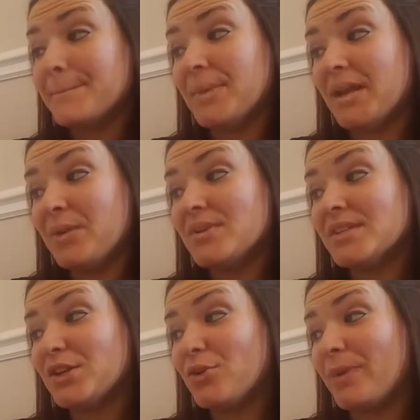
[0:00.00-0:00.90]
But it
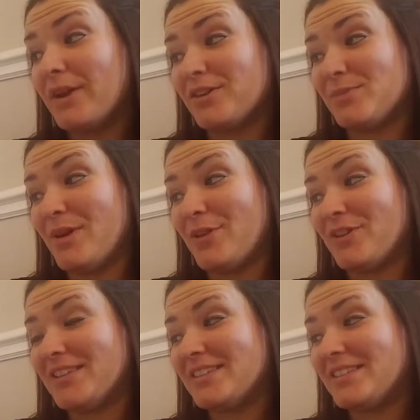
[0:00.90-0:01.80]
was Little Bear's
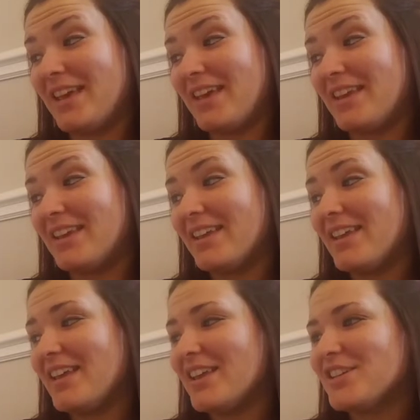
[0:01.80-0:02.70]
mother instead.
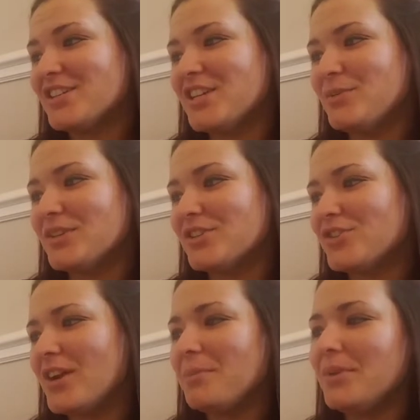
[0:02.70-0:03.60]
She was
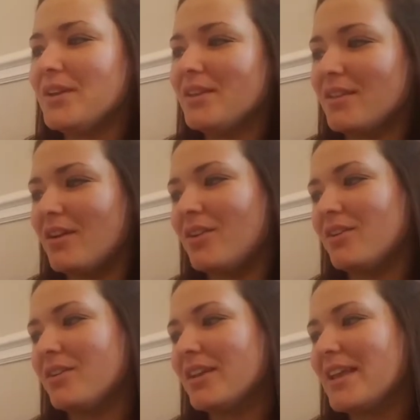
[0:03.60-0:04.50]
trampling
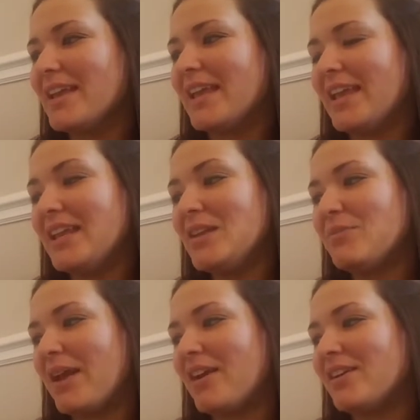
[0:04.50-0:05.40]
along, eating
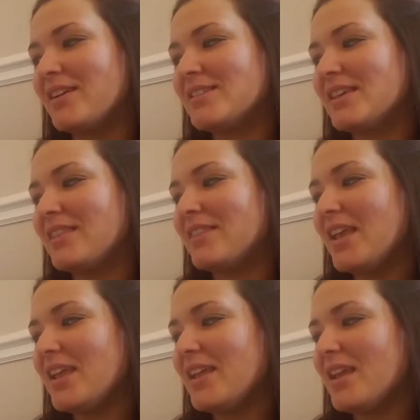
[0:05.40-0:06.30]
berries and
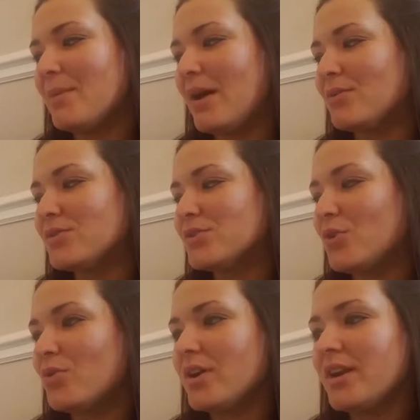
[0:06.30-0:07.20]
thinking about
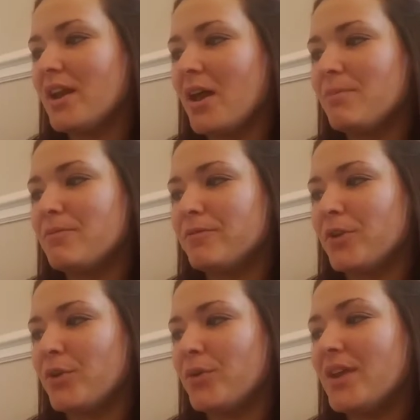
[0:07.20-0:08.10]
storing up
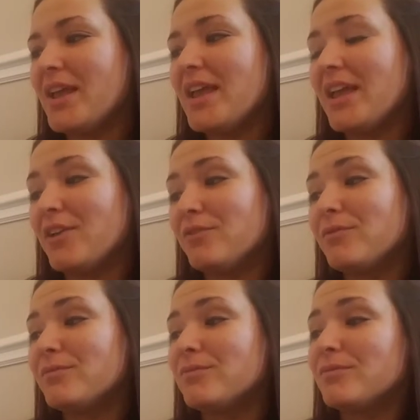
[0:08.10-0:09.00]
food
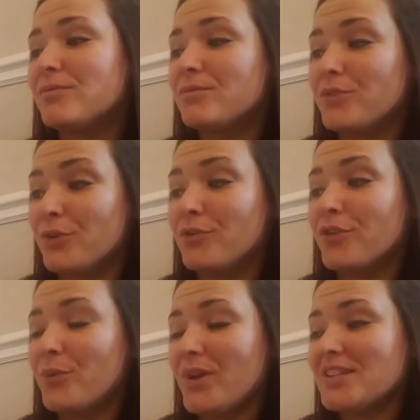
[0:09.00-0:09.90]
for
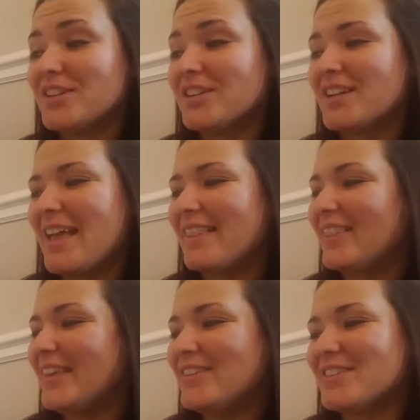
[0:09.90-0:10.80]
the winter.
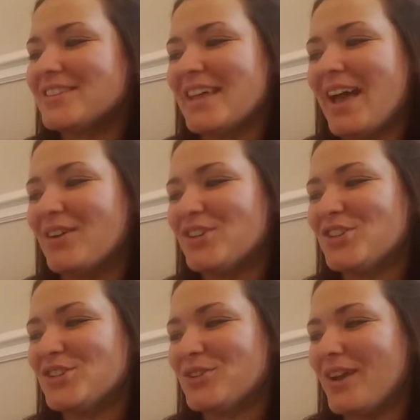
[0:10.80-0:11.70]
Little Sal
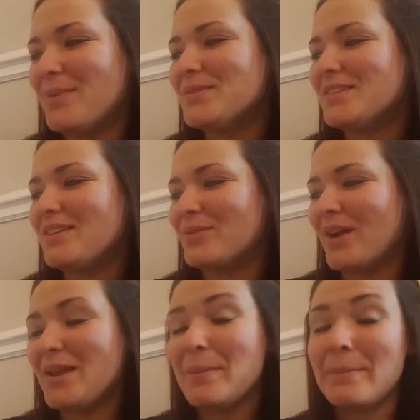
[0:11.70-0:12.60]
tramped
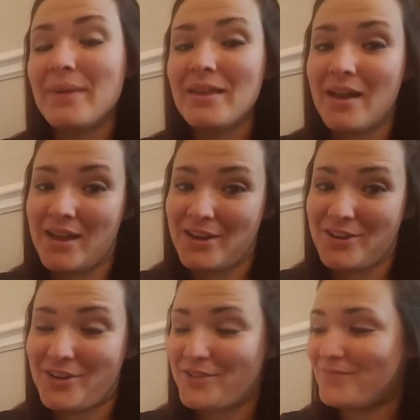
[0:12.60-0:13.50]
right behind
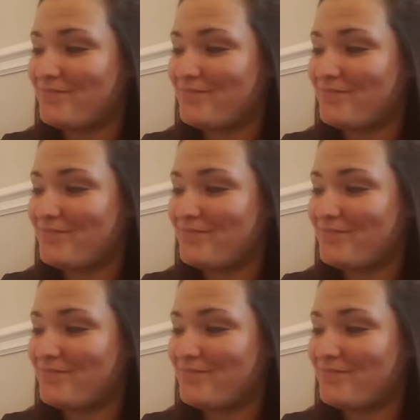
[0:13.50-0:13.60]
her.